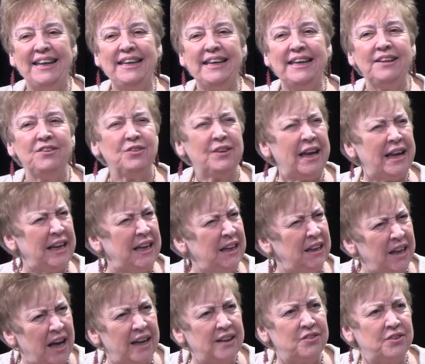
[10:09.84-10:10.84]
it's getting
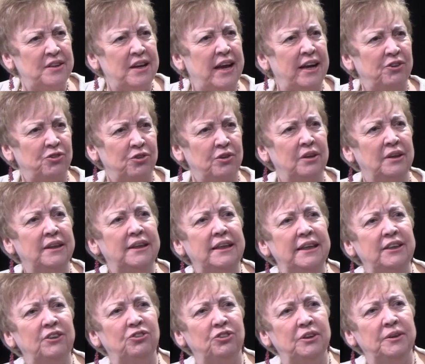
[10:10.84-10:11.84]
lots of national
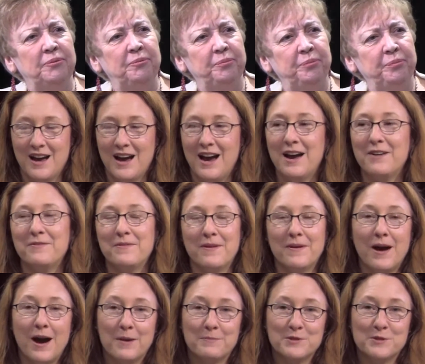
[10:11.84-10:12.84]
attention.
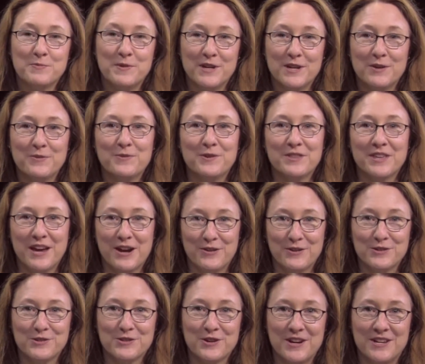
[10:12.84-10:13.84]
I'm speaking with
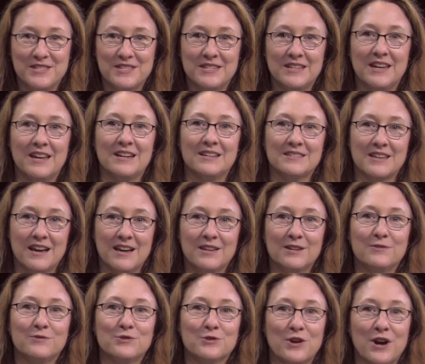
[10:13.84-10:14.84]
Carol Tracy,
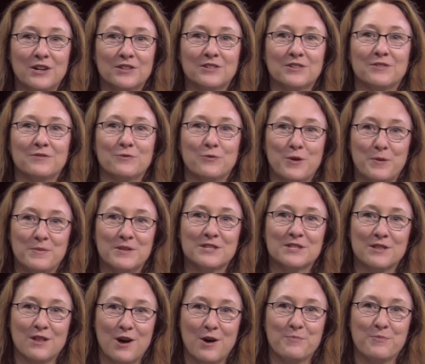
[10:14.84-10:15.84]
Executive Director of
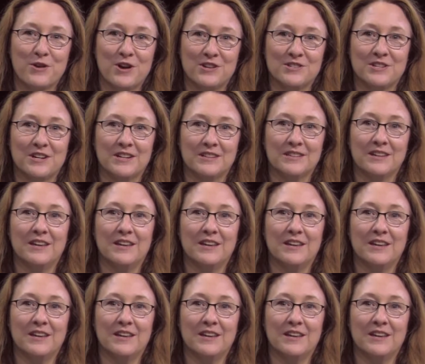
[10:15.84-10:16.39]
Women's Law Project,